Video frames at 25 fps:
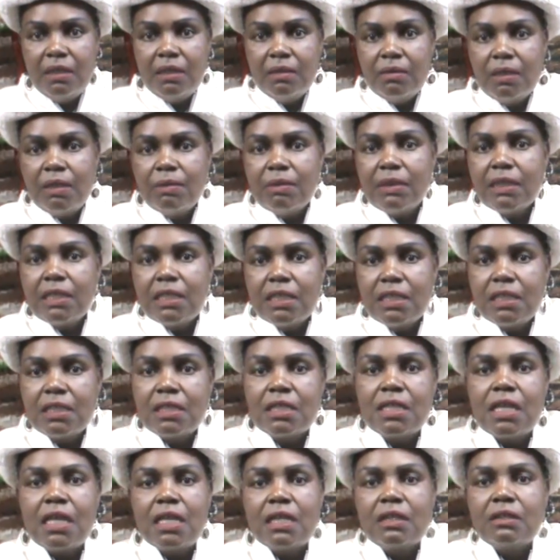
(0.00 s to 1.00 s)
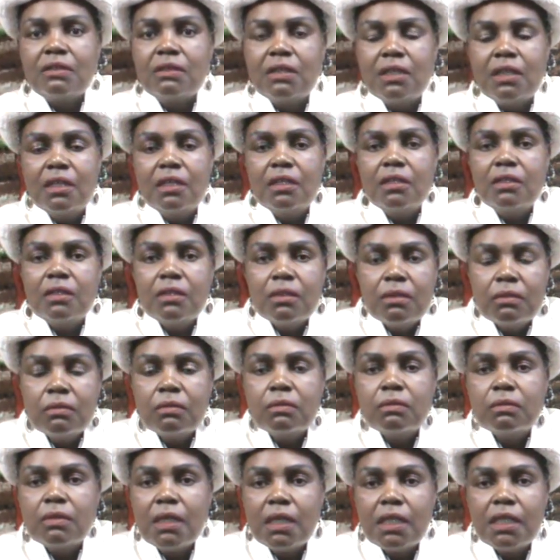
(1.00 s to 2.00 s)
My battery is dying. No,
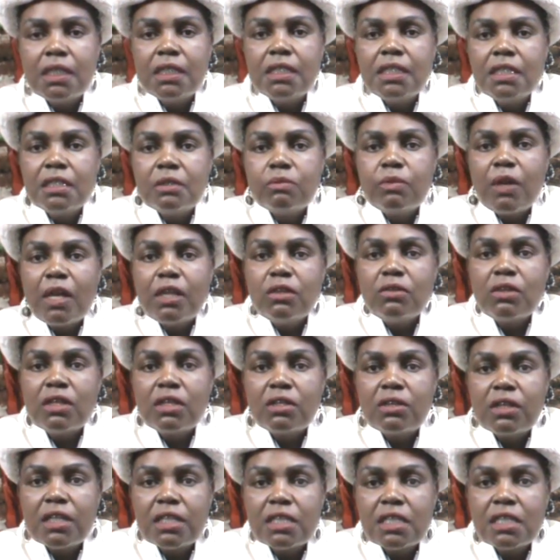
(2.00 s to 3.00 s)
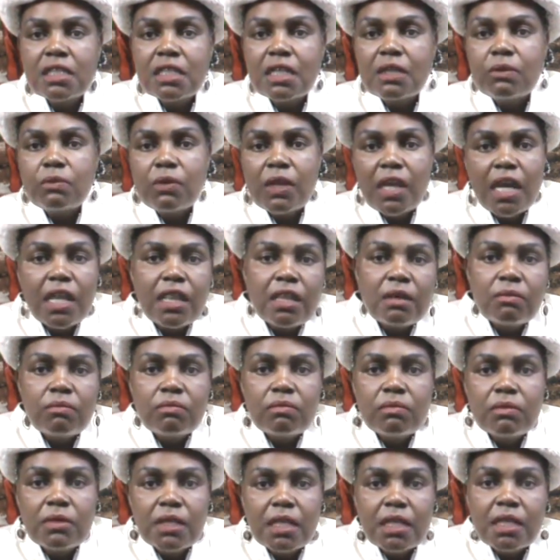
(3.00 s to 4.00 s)
ladies, buy your dresses and wear them.
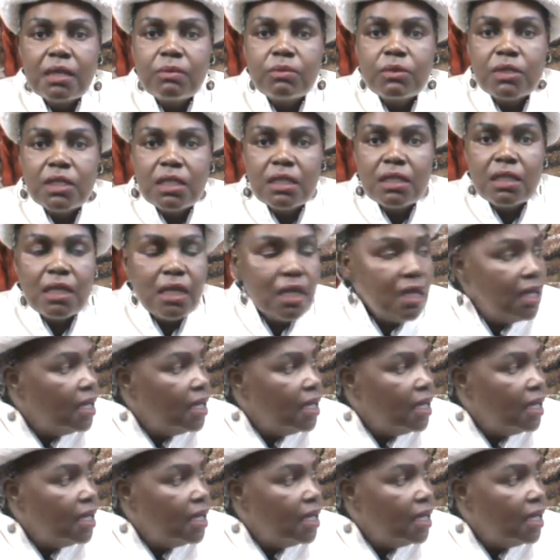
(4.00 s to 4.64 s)
Let them see.